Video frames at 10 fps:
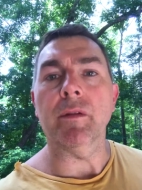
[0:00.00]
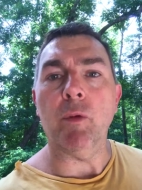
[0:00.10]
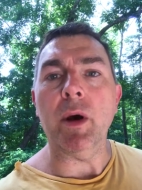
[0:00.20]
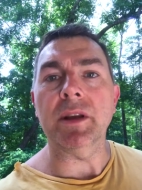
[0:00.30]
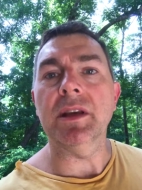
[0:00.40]
of
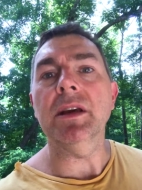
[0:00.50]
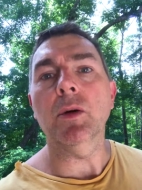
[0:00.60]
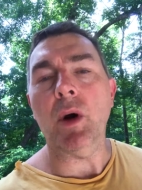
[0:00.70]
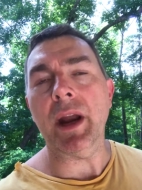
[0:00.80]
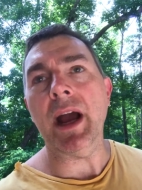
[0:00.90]
one
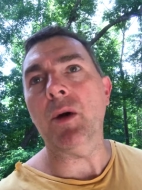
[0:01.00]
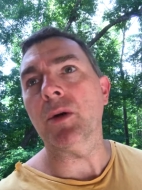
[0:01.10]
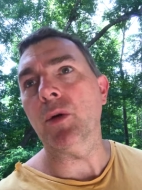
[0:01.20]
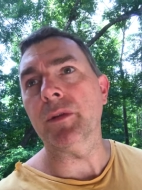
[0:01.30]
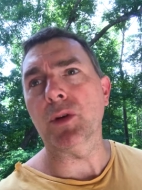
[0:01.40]
kilowatt
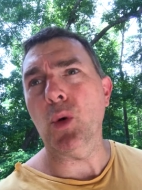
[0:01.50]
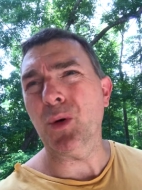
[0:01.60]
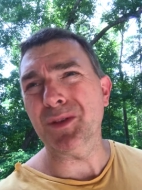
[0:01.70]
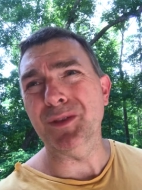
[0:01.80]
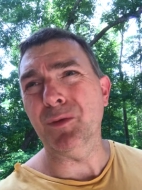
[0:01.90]
hour over the
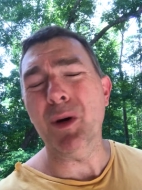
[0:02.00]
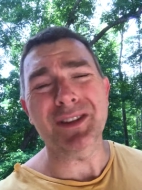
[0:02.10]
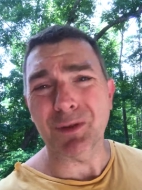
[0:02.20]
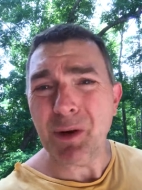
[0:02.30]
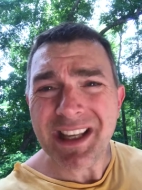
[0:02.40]
course of
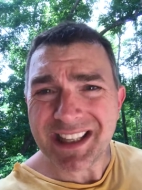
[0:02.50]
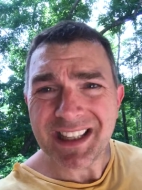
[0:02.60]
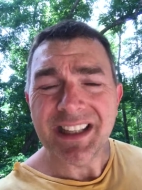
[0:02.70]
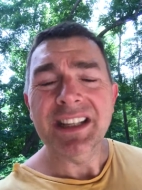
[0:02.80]
once a week,